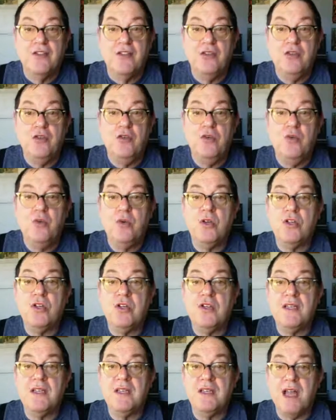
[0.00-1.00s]
you will
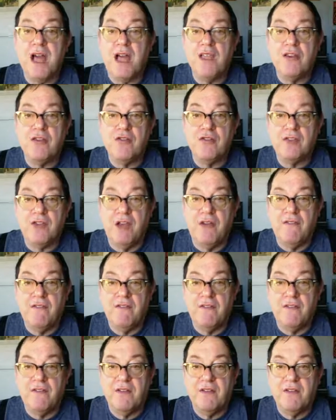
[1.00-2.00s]
deny
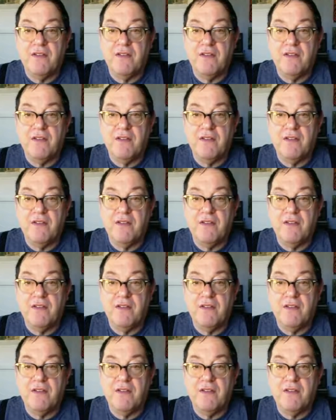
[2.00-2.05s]
yourself.